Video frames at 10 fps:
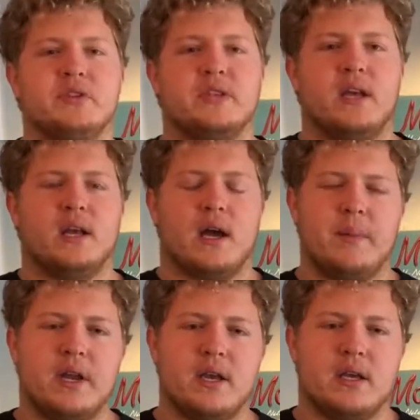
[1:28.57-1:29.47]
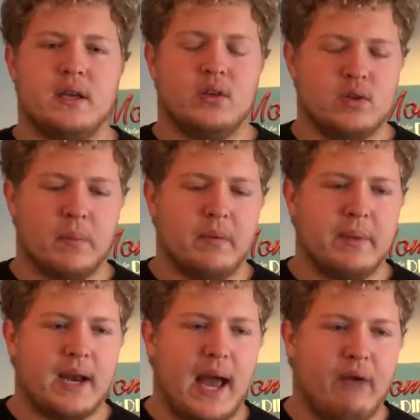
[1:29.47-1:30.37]
just kidding. I'm an idiot. You dump them in
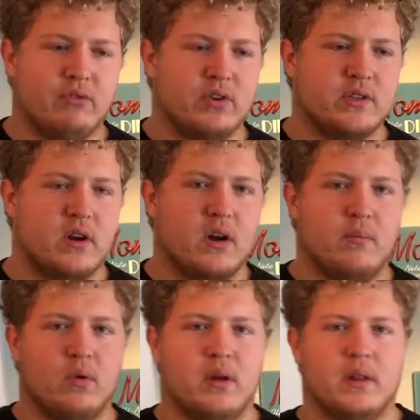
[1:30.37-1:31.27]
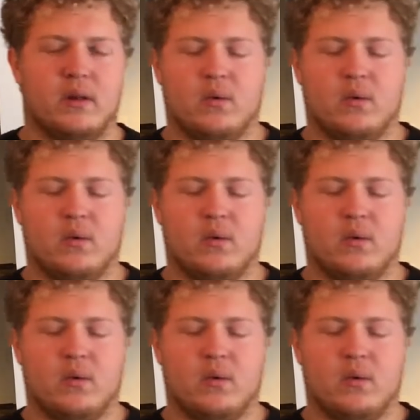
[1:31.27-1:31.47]
after you started boiling the